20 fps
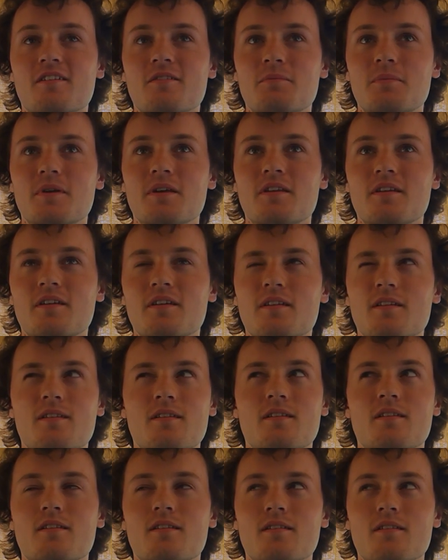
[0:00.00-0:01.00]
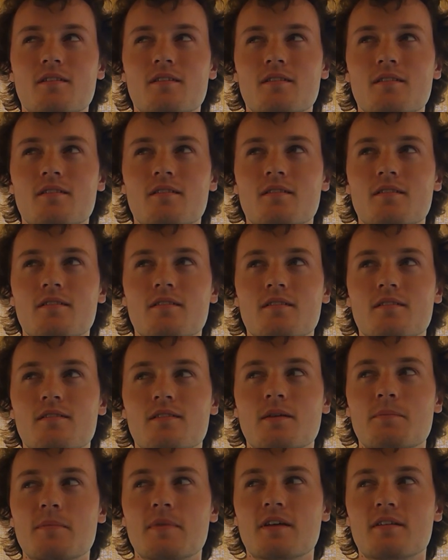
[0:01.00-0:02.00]
compete in
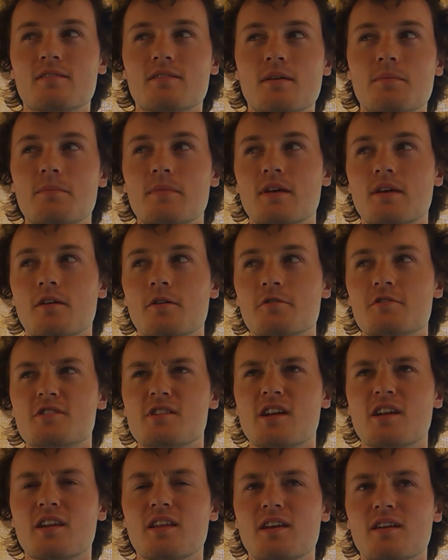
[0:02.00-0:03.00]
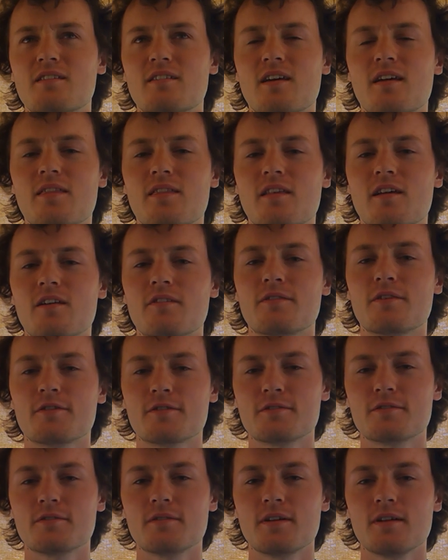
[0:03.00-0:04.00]
something Oceania 10th
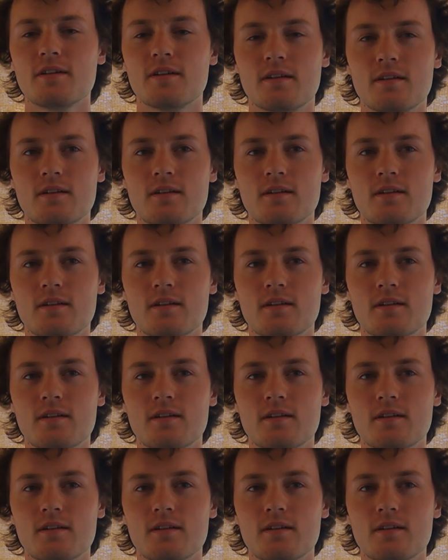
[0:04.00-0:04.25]
anniversary.